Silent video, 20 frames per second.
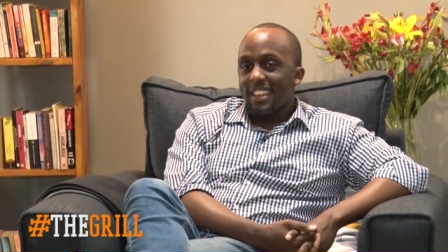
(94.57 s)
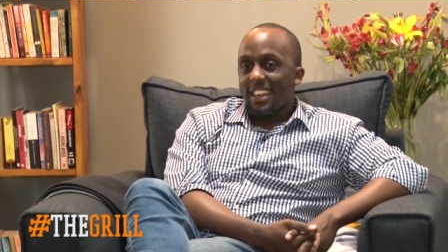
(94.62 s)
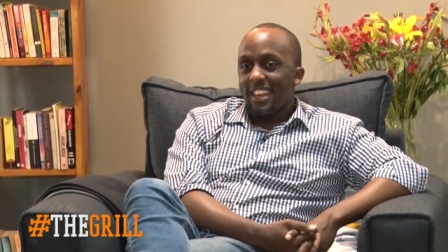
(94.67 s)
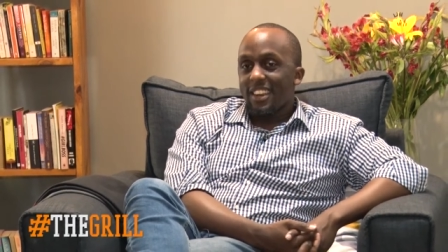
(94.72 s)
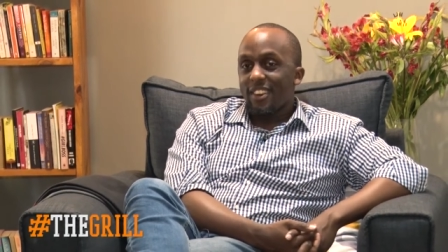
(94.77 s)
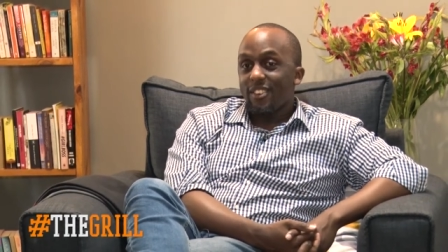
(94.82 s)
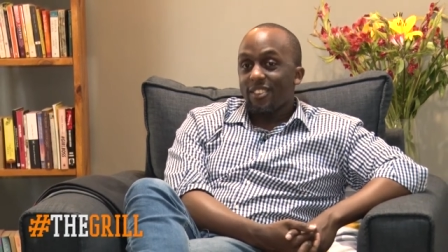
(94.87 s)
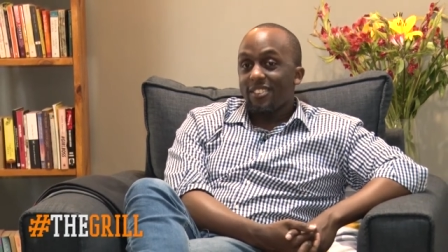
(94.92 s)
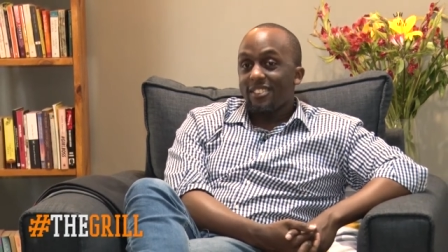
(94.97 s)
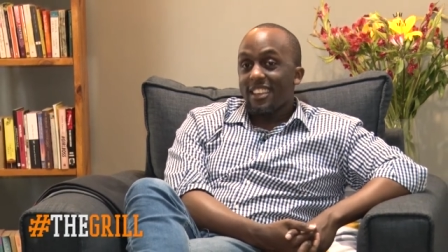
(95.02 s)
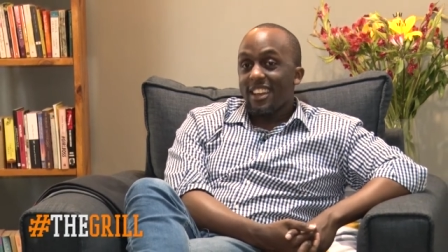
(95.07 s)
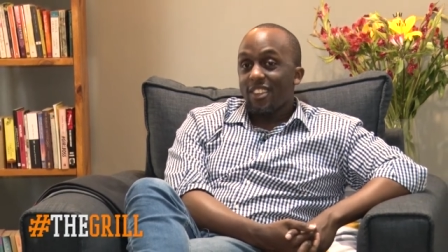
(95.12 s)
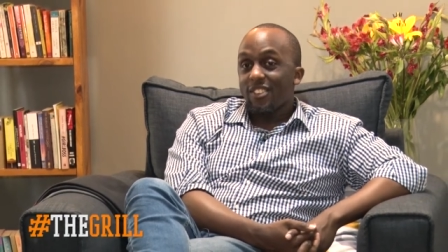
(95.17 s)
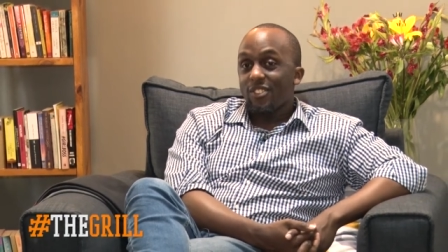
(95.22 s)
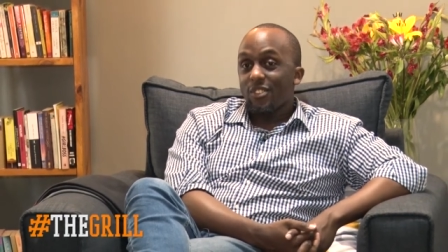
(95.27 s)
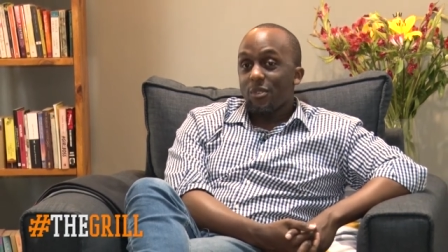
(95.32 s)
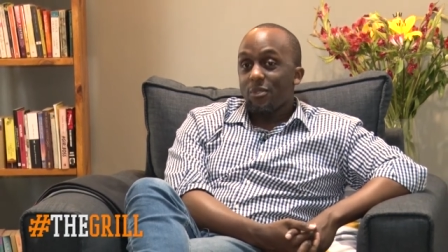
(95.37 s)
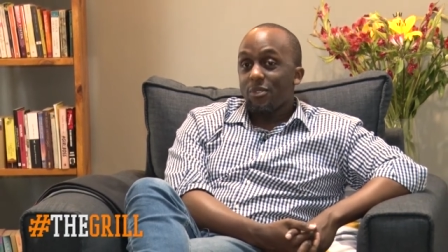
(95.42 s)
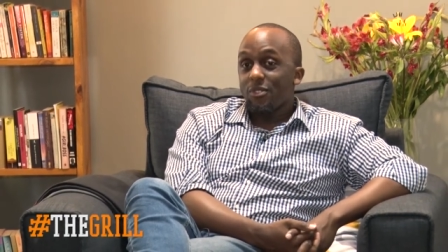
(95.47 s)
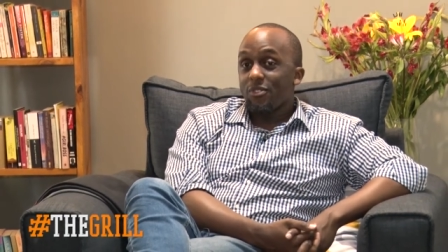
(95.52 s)
I know it
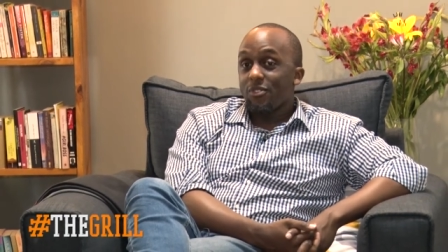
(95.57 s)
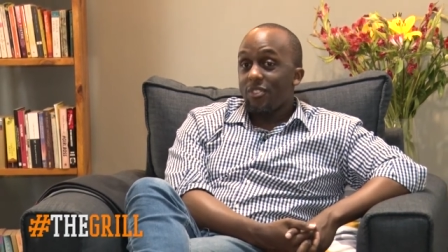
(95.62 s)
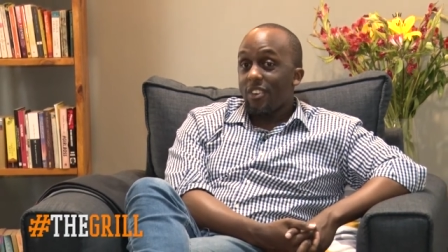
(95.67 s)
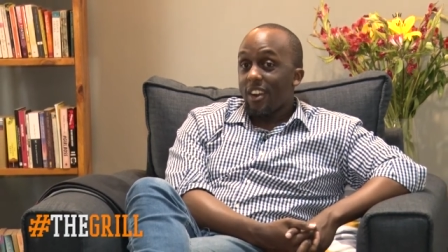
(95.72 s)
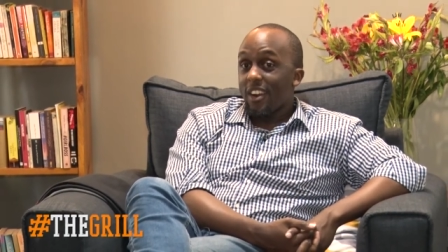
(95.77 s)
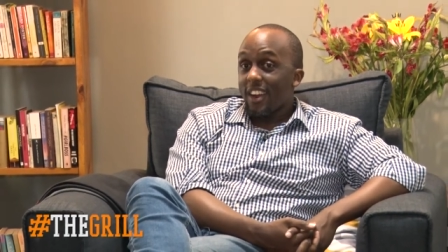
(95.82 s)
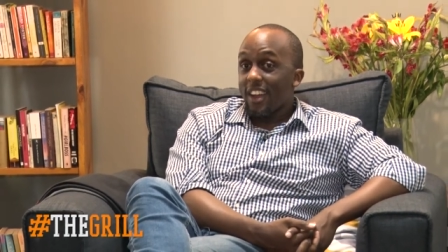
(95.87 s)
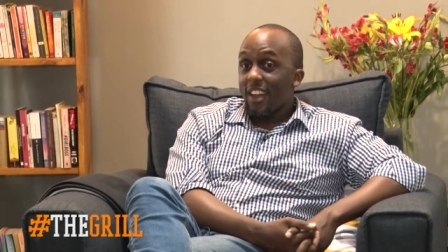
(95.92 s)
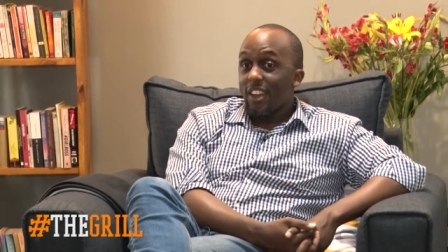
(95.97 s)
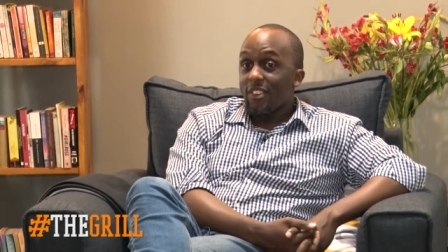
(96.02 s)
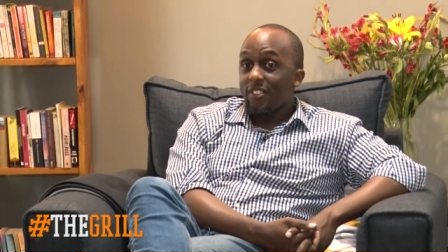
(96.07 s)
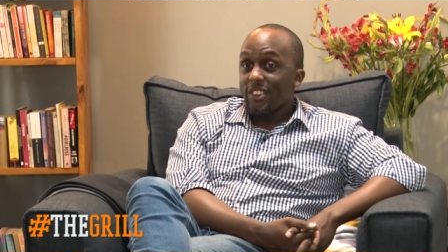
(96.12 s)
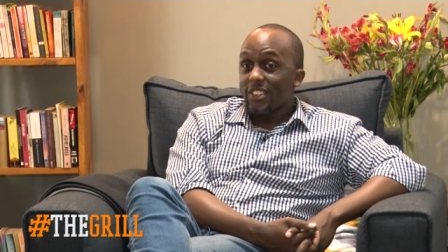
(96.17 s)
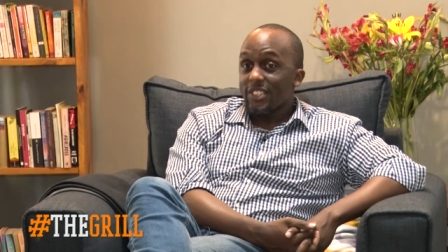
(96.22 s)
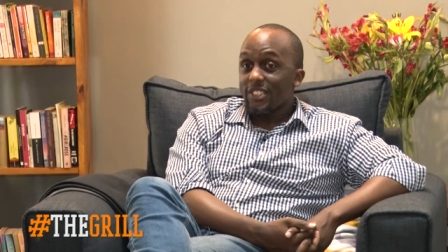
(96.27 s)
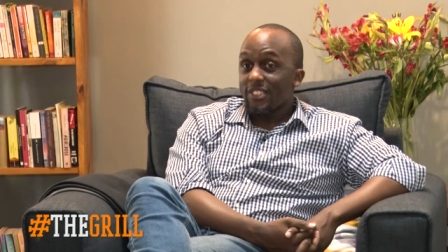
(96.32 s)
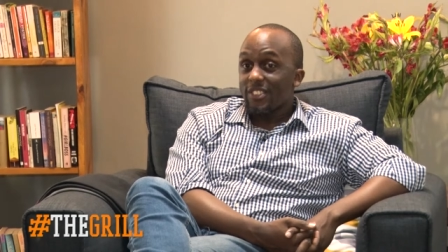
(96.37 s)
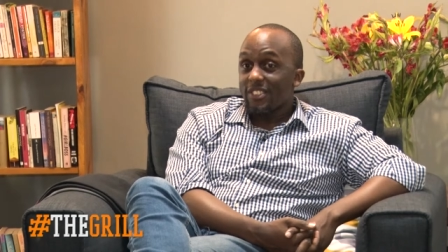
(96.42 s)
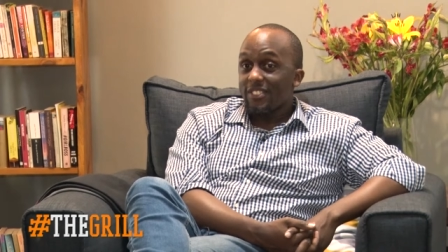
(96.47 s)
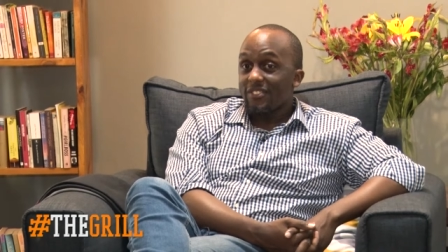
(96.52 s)
sounds almost very
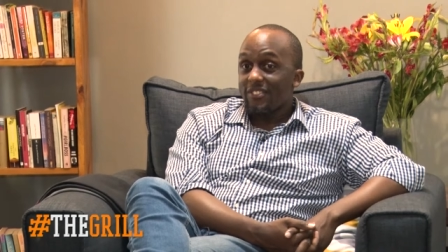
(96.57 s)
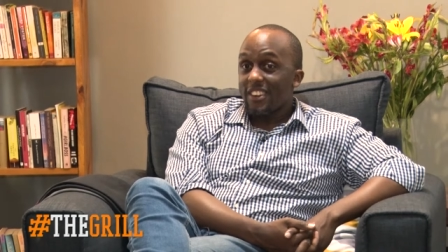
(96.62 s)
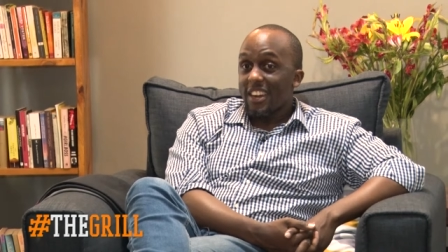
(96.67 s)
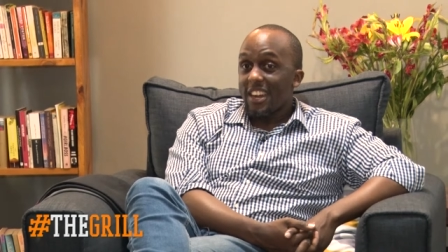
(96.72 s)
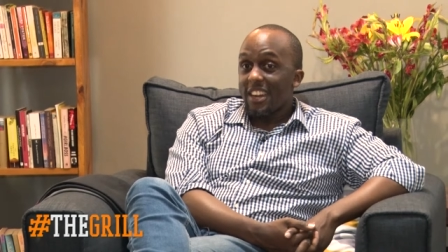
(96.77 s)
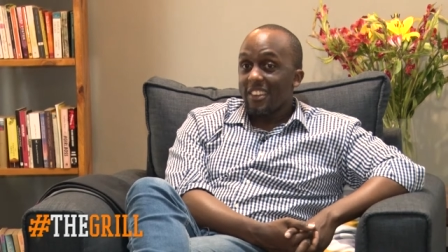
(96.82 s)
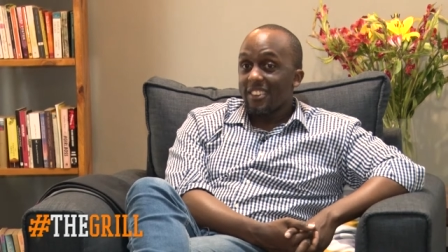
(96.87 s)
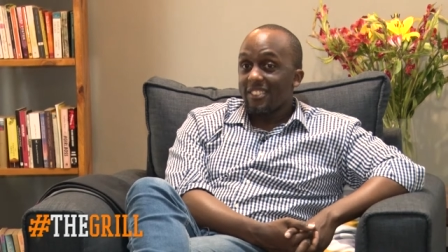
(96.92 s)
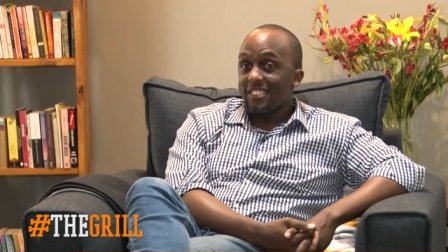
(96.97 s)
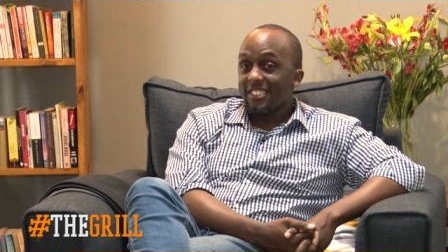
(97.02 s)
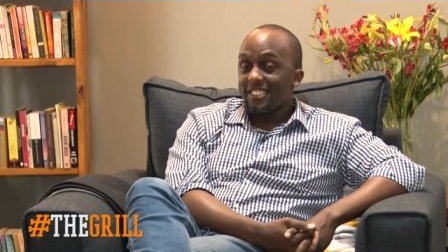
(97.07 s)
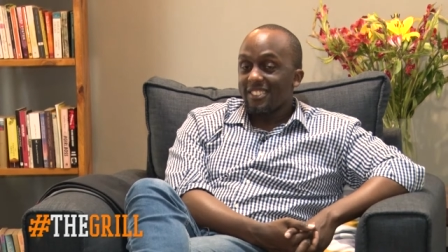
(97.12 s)
unoriginal and very